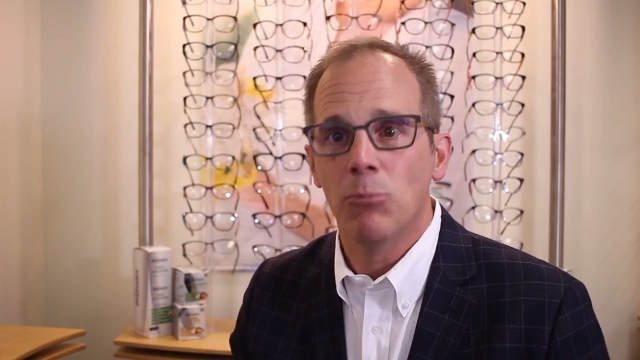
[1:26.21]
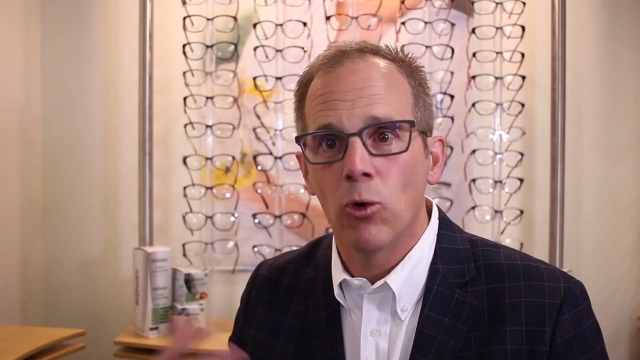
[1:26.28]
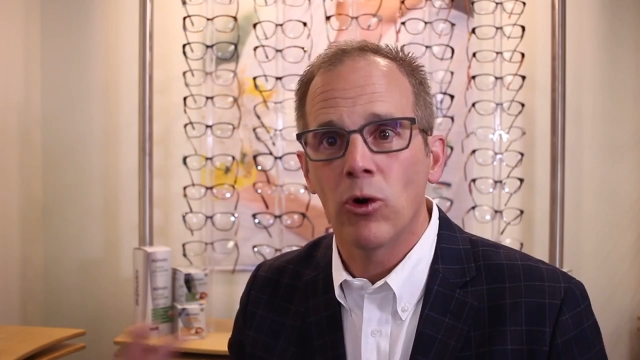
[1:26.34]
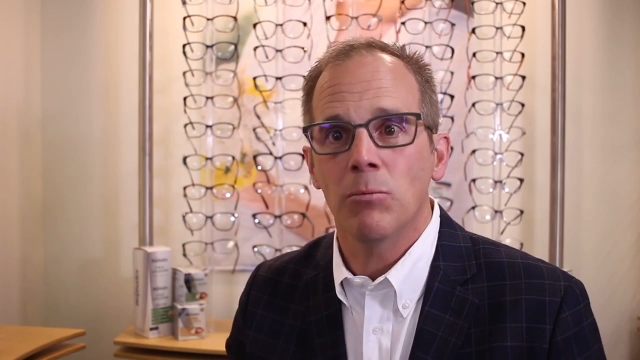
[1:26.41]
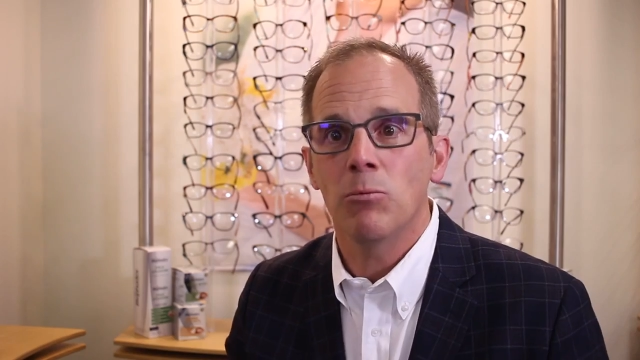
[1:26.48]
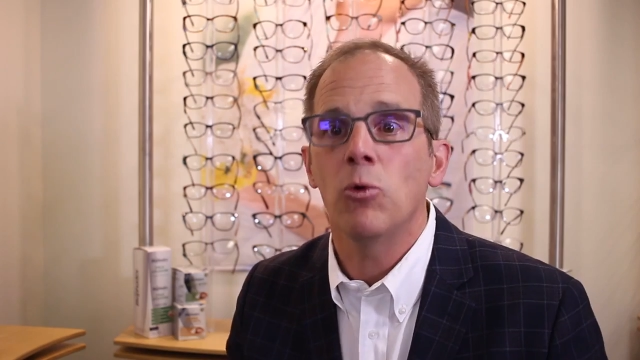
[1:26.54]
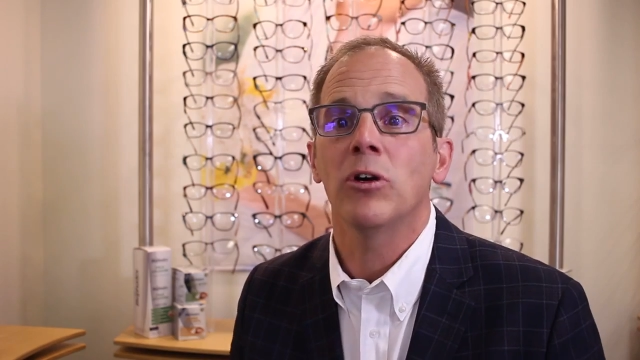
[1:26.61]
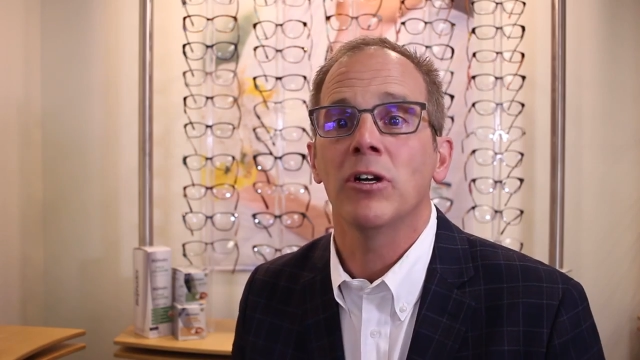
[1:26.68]

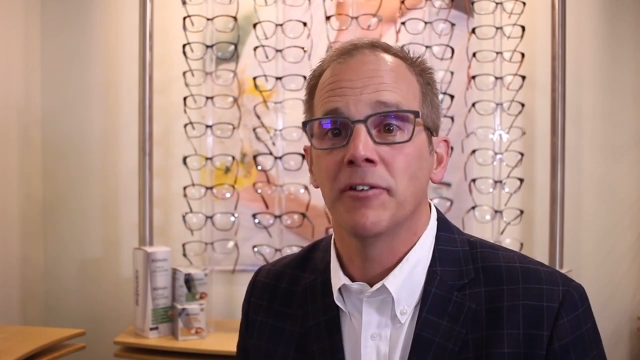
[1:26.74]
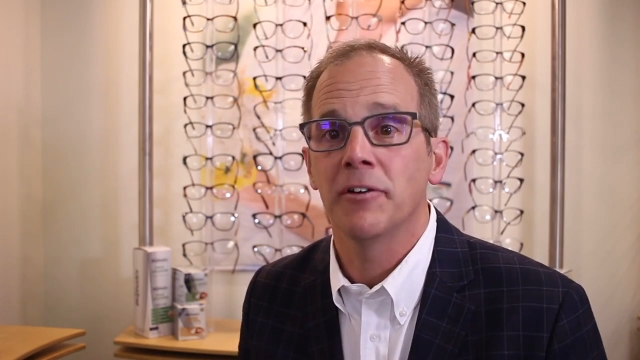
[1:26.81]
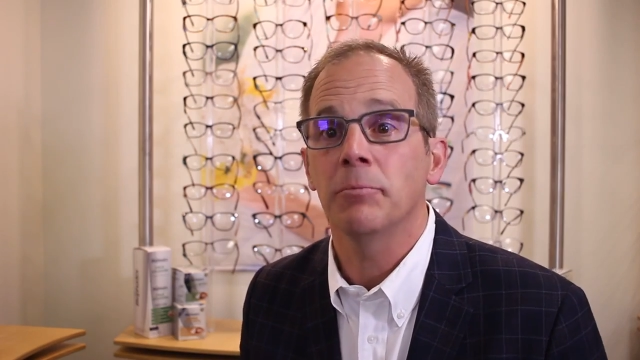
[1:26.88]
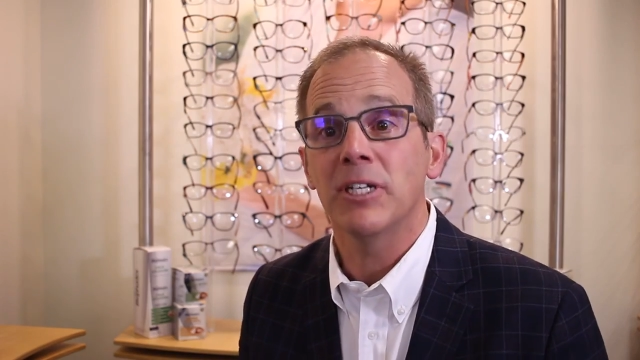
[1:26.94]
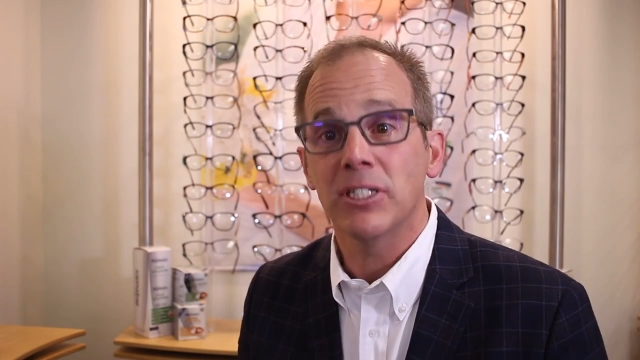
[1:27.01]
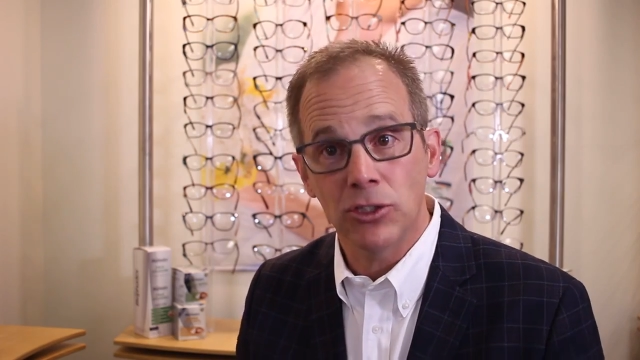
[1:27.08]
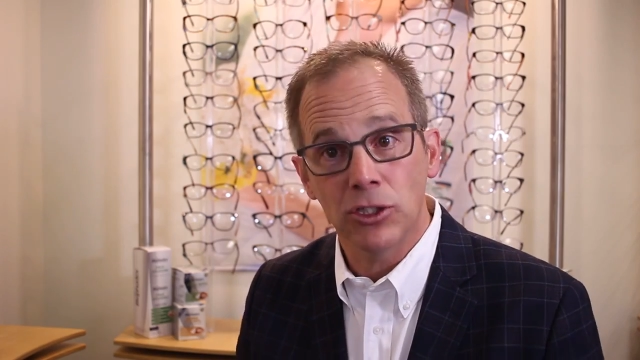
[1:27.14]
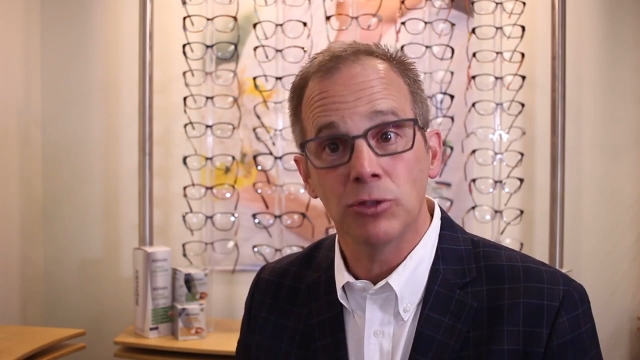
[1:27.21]
more and more of them
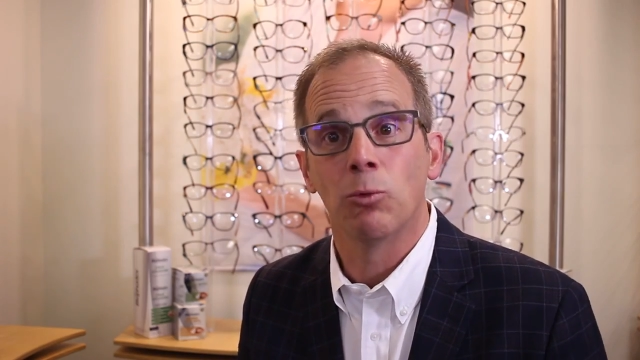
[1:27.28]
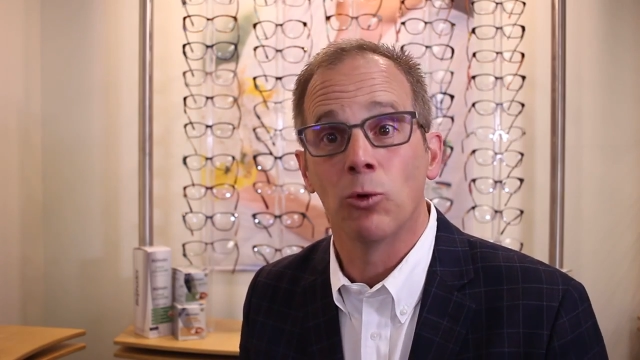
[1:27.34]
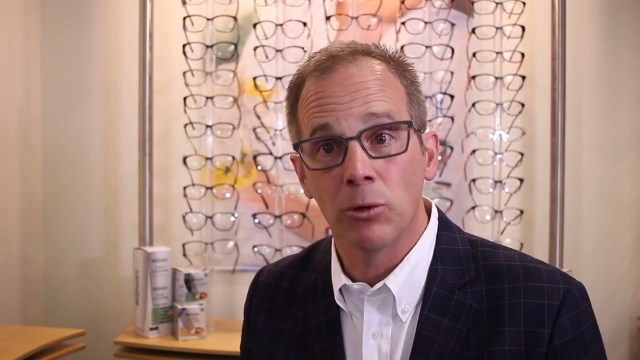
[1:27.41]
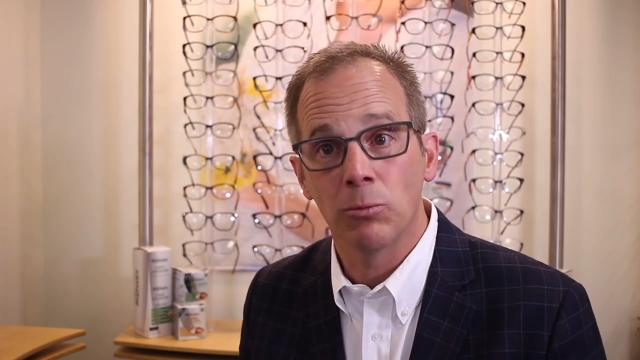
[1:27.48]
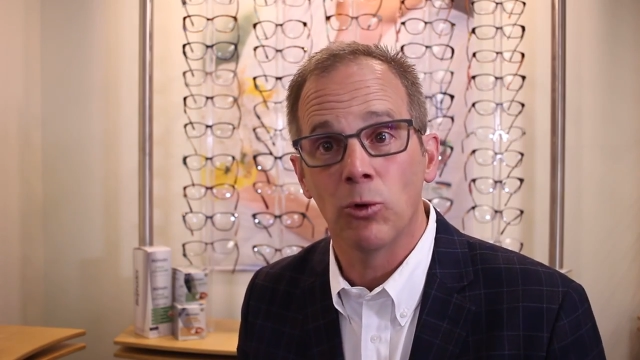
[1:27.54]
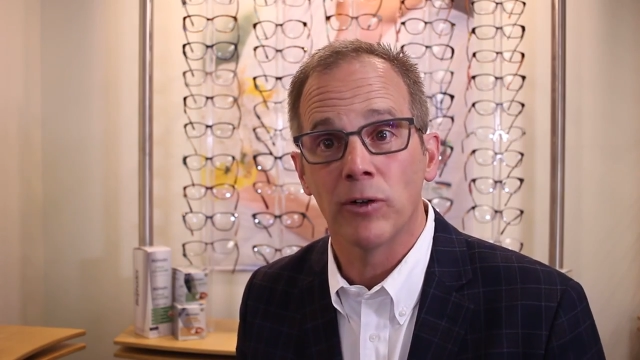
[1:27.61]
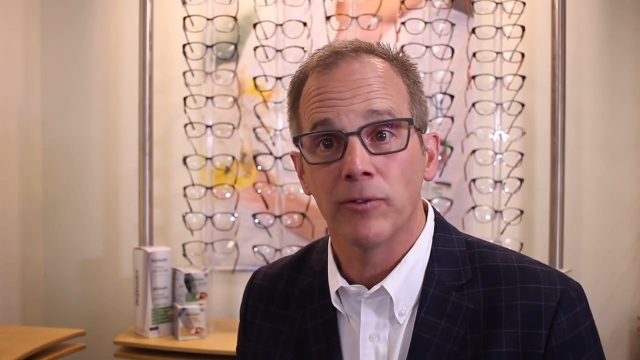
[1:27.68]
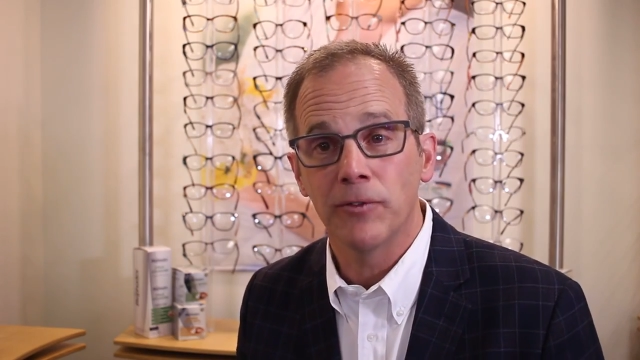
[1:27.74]
because there's more
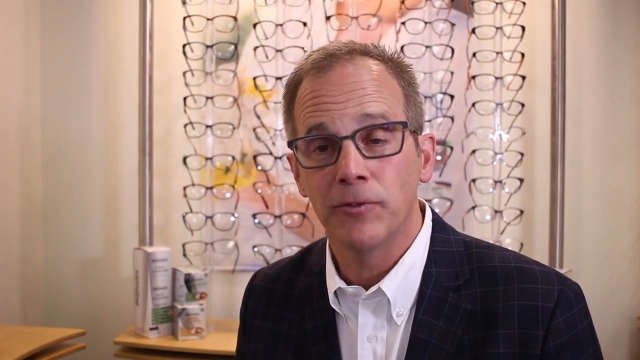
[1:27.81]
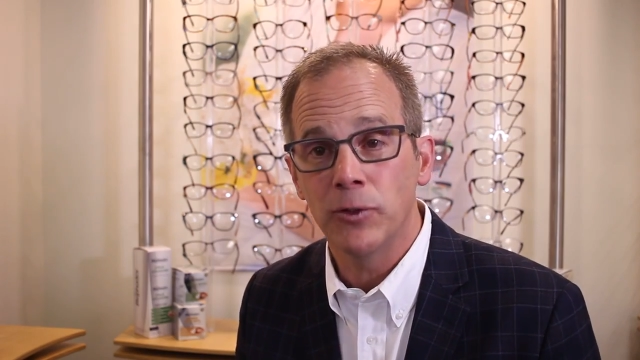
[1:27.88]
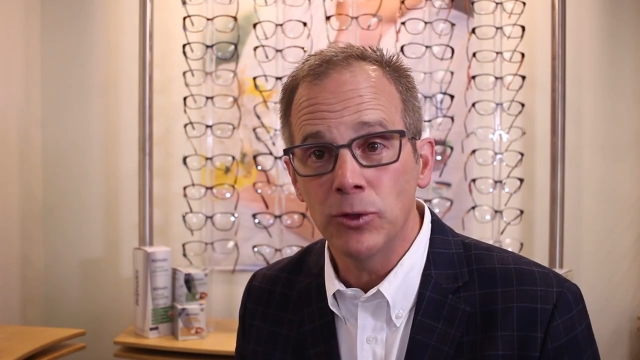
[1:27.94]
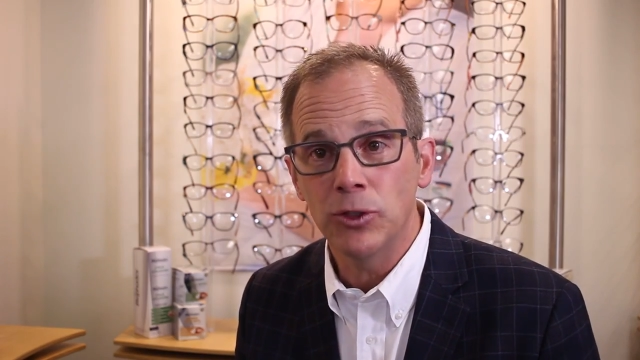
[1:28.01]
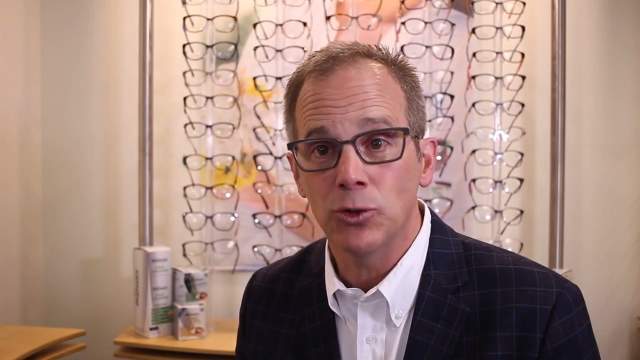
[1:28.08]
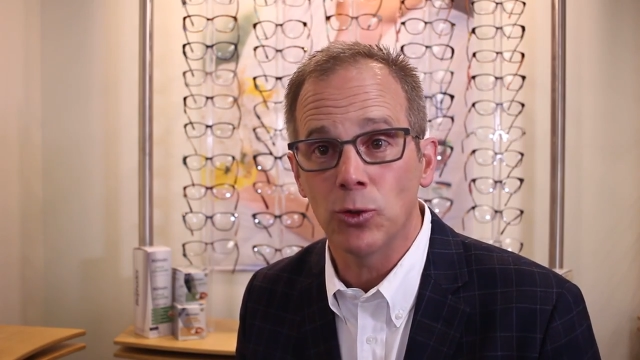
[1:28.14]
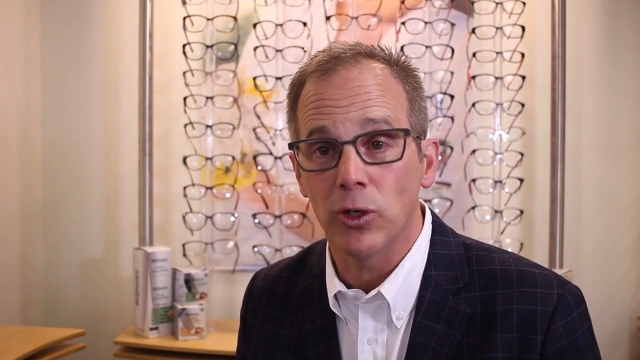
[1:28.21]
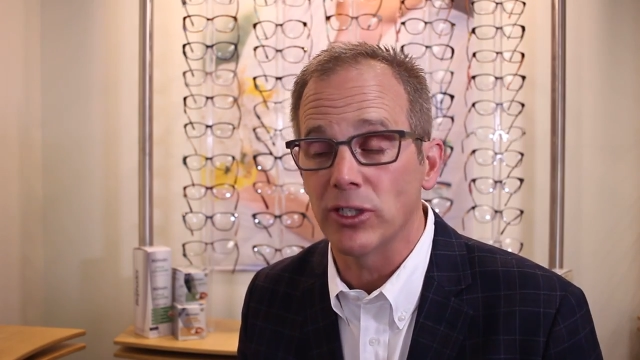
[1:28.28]
and more of a
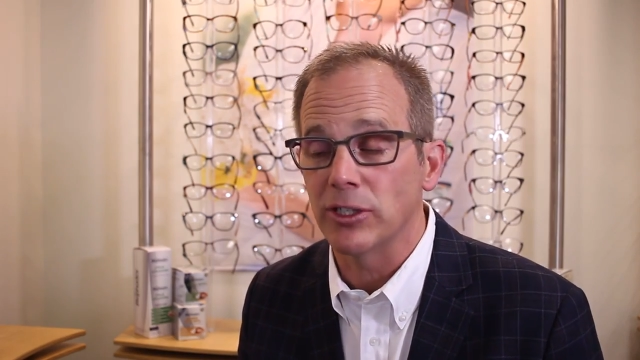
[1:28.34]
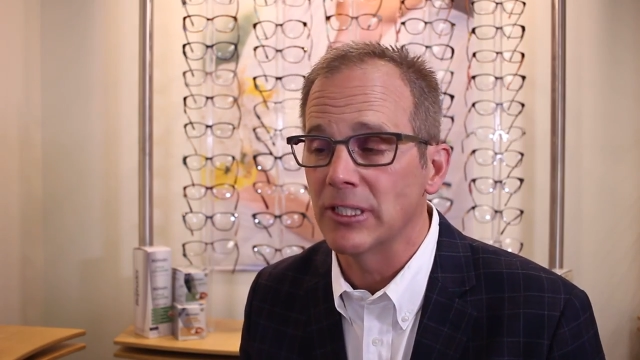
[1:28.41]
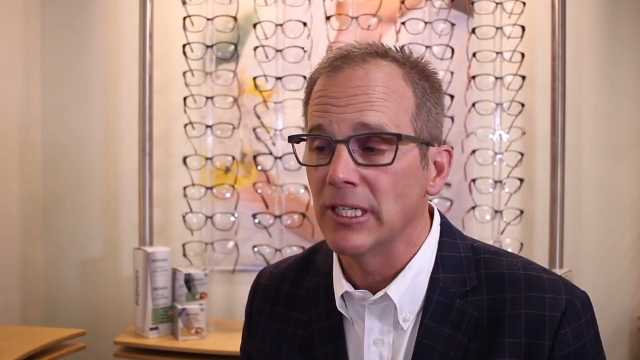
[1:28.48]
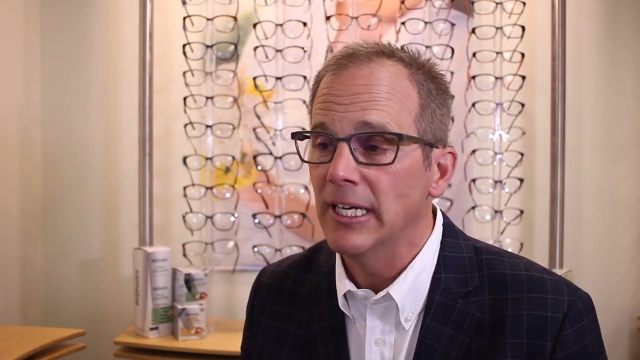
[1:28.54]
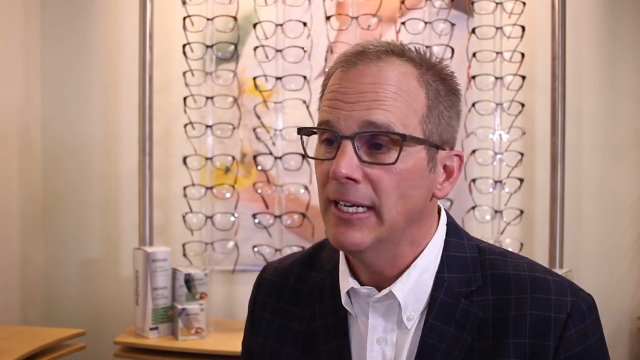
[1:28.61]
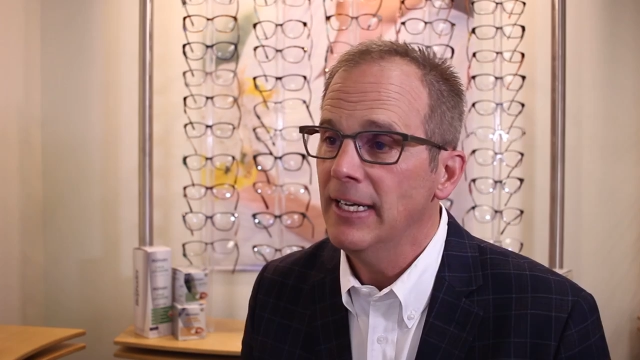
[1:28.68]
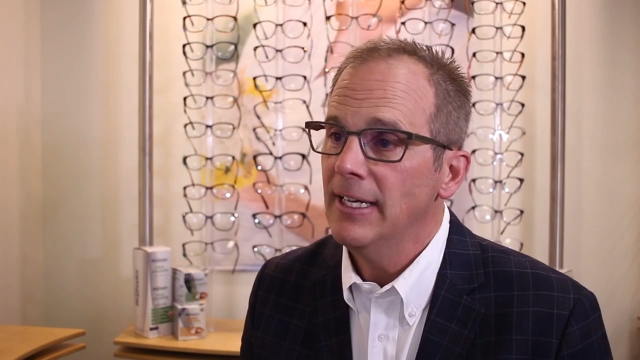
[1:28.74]
food source.